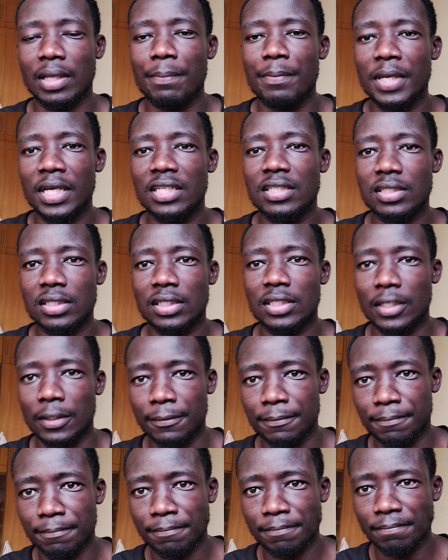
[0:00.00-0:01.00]
are being treated?
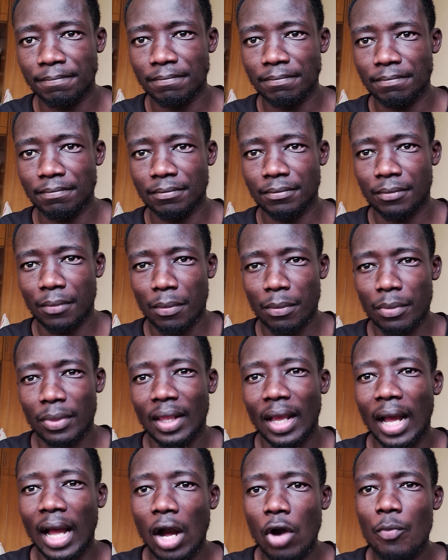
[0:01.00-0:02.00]

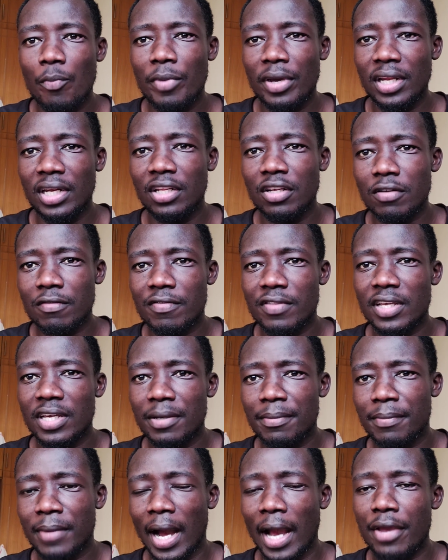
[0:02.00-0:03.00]
How many of
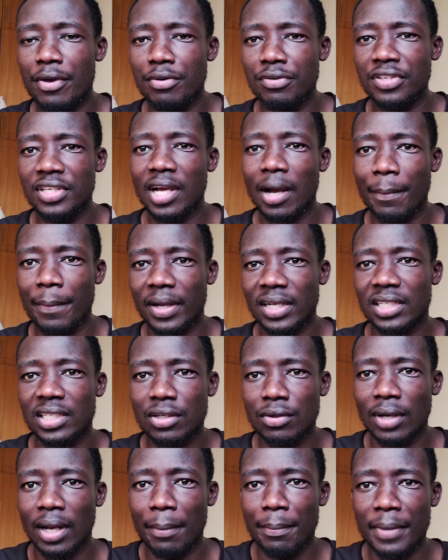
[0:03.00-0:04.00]
them are using a
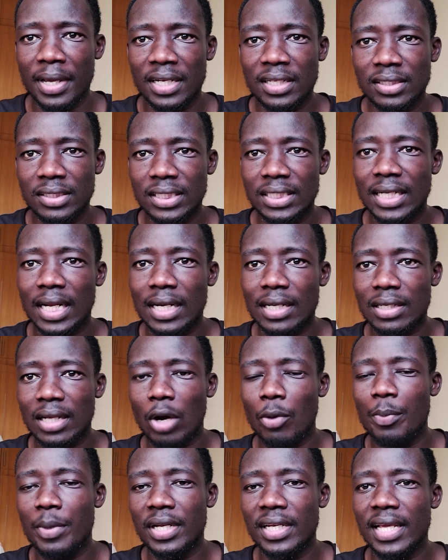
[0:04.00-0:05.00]
particular medicine, and
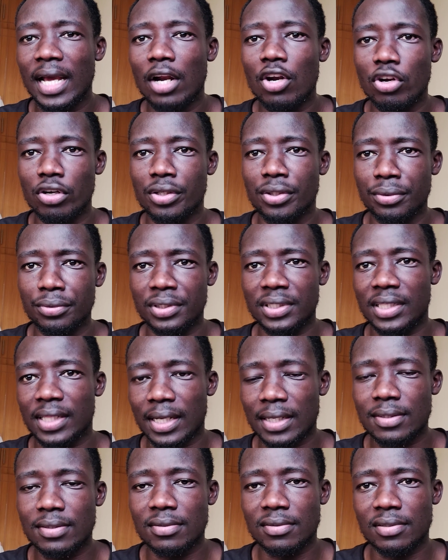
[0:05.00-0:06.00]
how many are not using
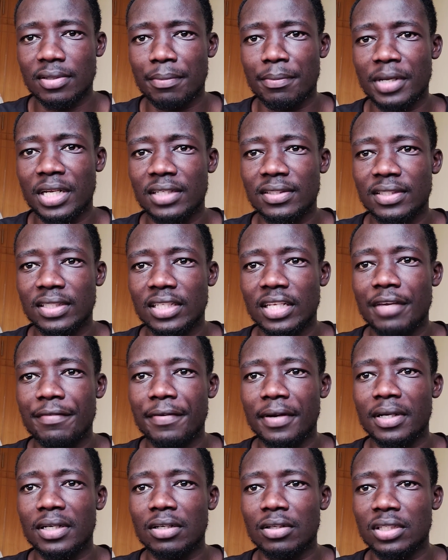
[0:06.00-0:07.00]
the same medicine, if
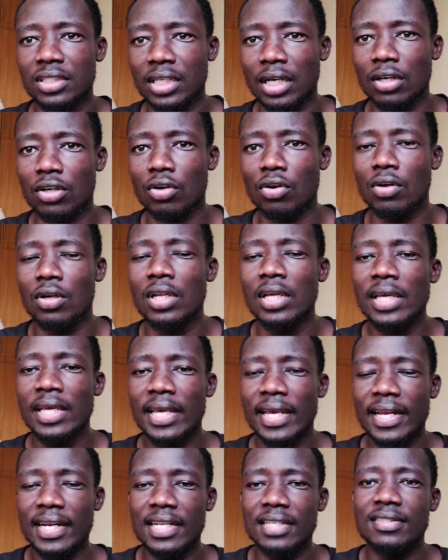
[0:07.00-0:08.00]
at all
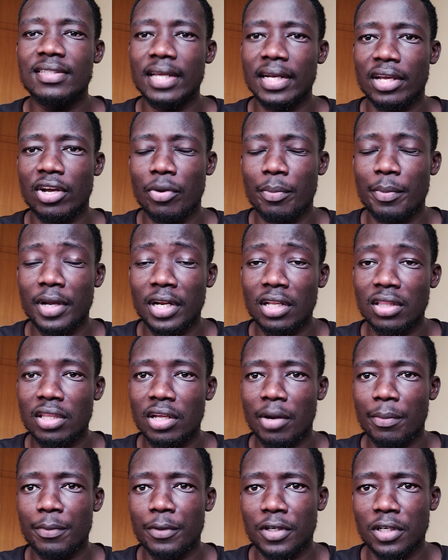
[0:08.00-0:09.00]
it is the recommended
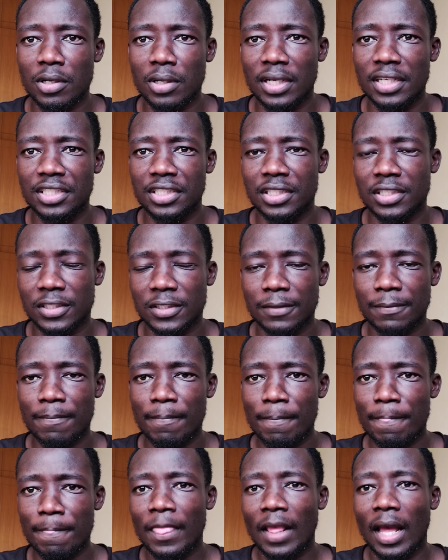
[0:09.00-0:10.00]
therapeutic agent?
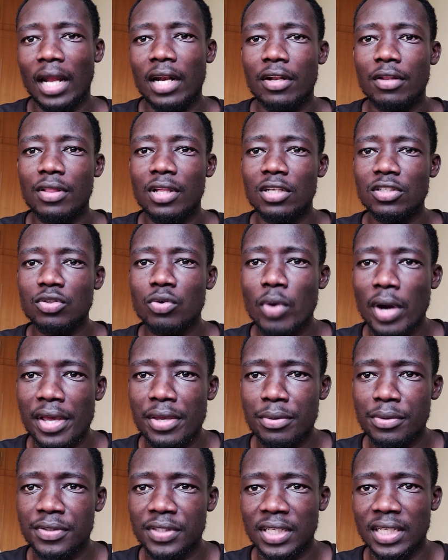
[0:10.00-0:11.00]
And those who are
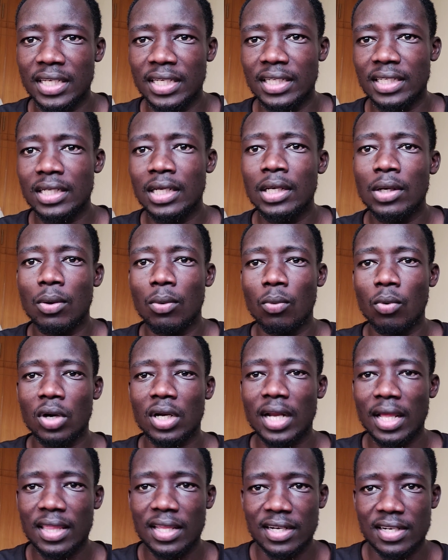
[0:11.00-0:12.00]
using it,
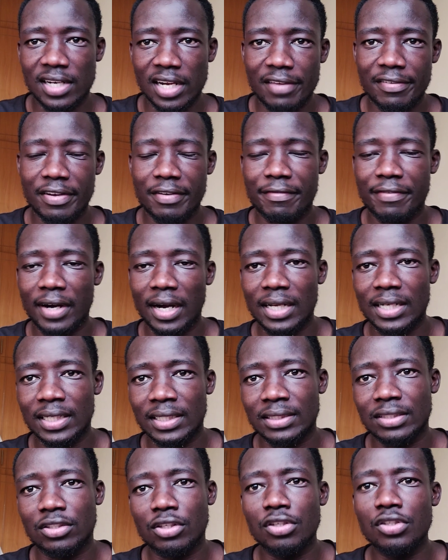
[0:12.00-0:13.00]
what are the driving factors?
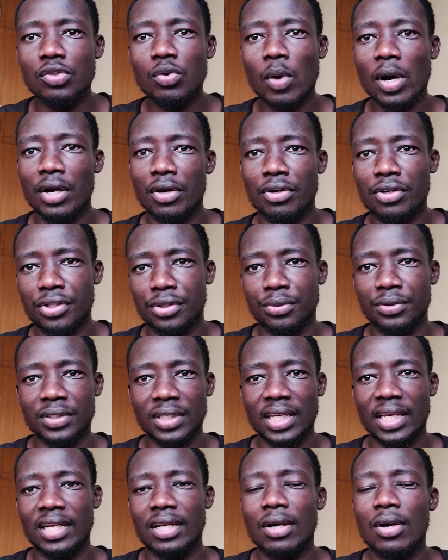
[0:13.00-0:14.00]
Those who are not
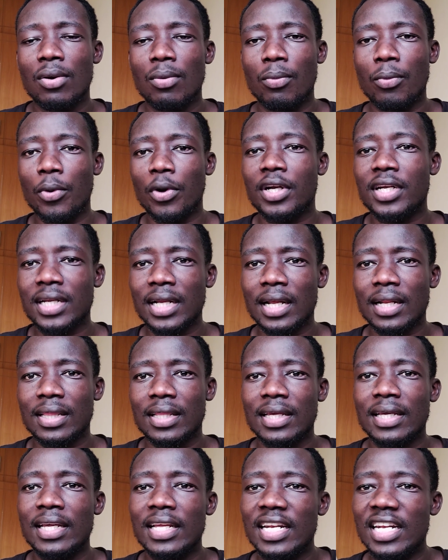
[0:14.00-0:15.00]
using it, what are
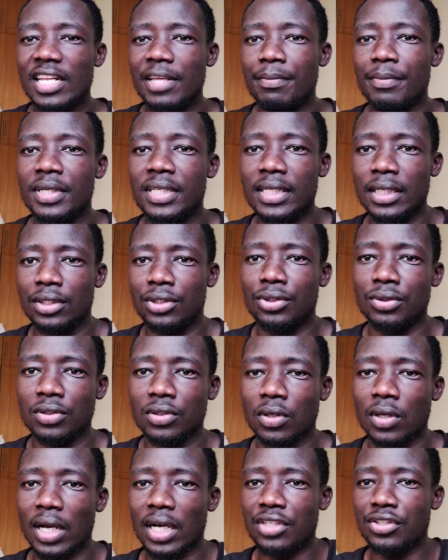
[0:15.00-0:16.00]
the
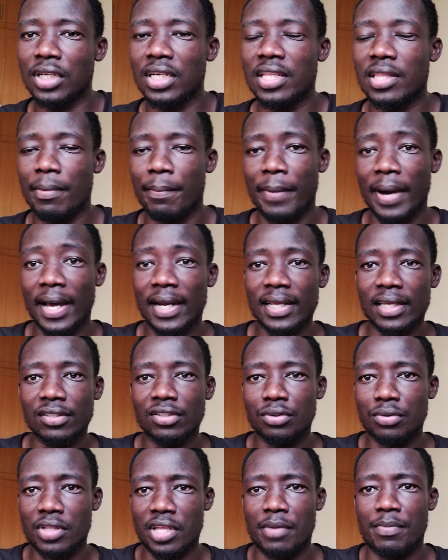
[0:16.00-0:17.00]
limitations or actually the barriers
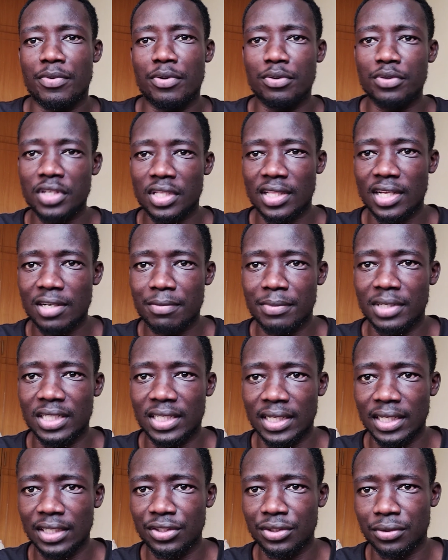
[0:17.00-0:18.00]
to them using that
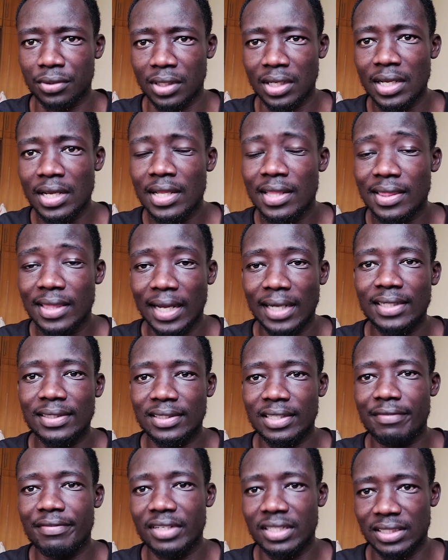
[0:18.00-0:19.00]
medication? That
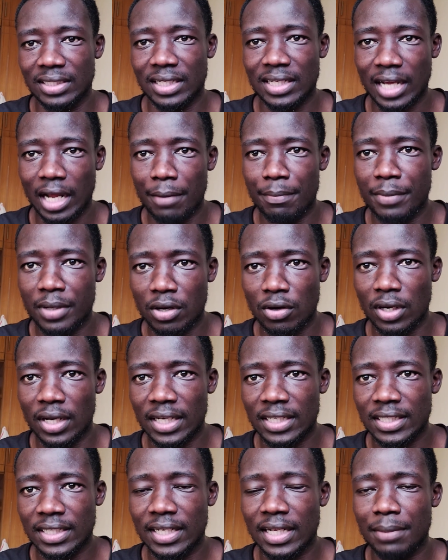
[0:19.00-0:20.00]
is evidence that can be
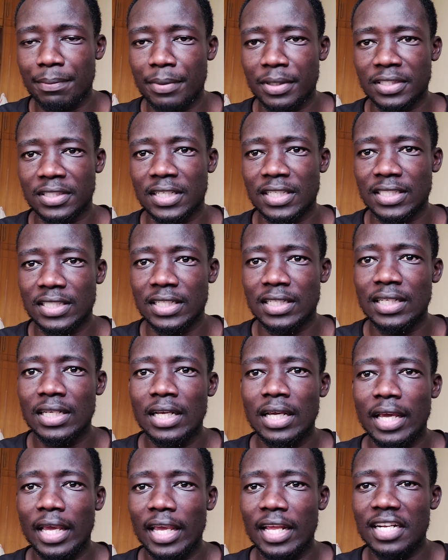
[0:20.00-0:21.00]
collected and presented
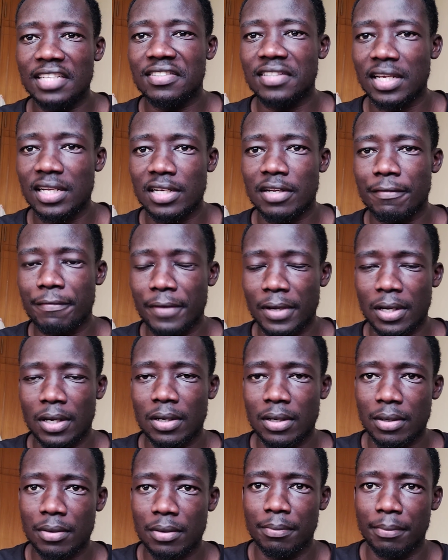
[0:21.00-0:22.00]
in a scientific
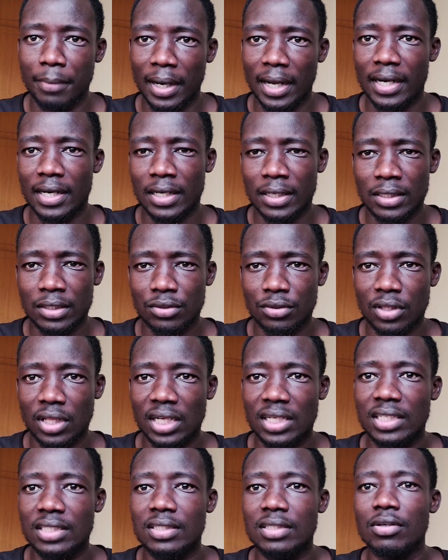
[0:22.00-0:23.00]
manner, so
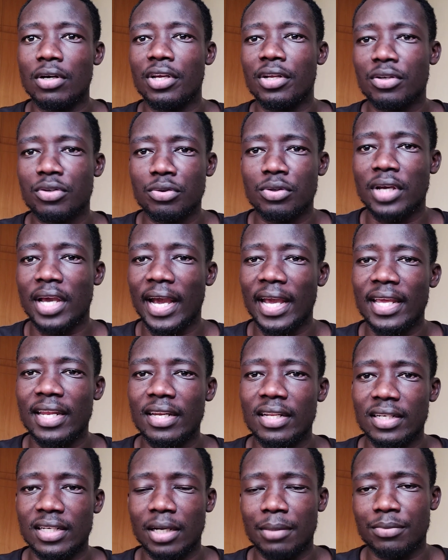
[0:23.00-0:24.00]
that it's going to guide
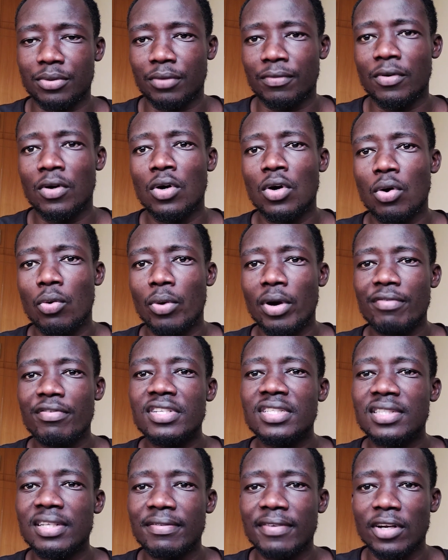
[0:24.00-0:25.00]
in terms of whoever
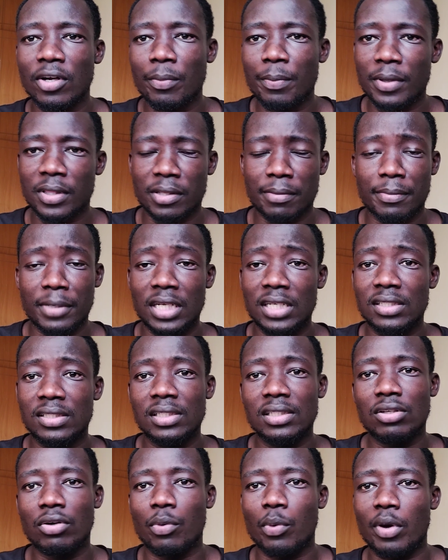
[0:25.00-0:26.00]
is developing the
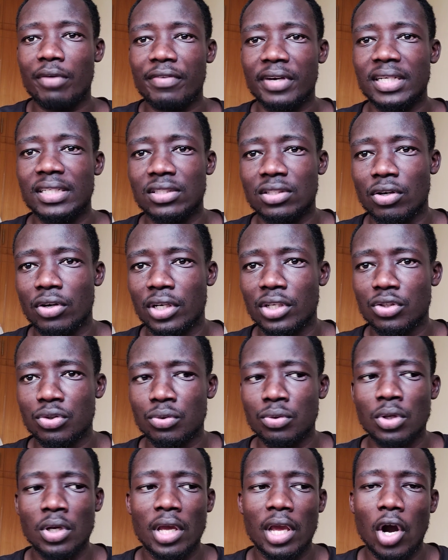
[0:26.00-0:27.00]
medicine or whoever is going to
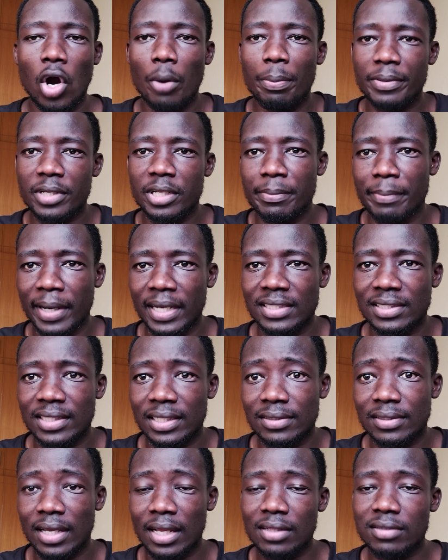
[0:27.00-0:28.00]
optimize
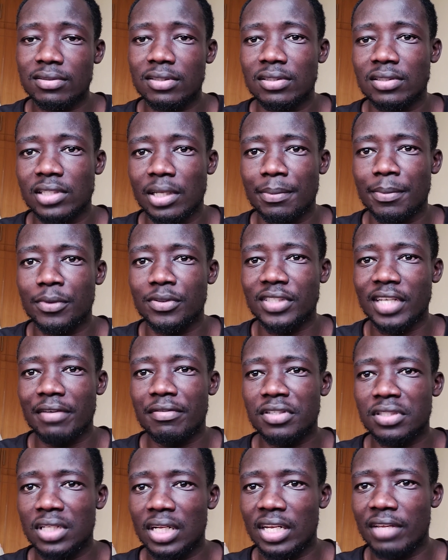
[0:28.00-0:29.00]
this health system or
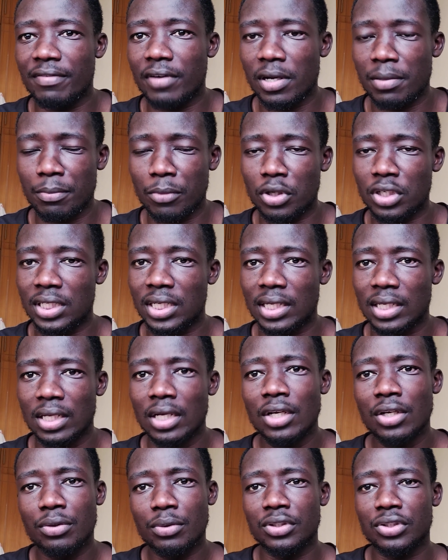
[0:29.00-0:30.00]
service delivery model
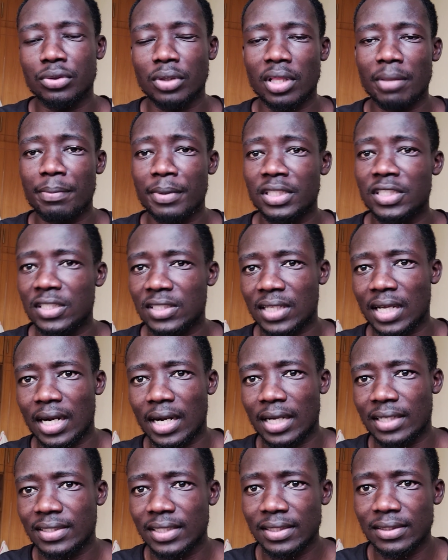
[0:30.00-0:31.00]
to ensure the patients can
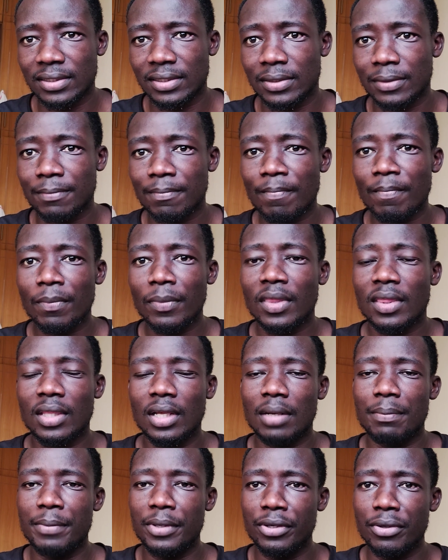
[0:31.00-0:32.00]
access it.
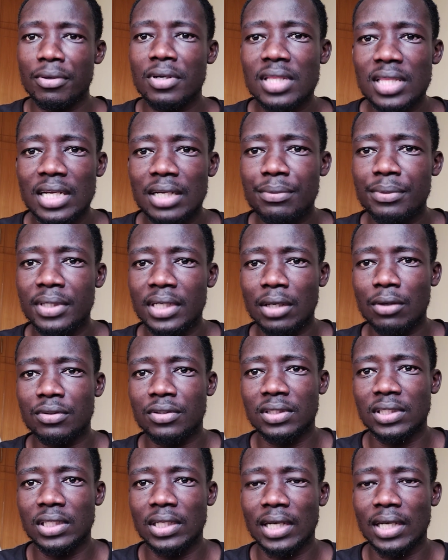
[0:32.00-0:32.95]
Then beyond that, we now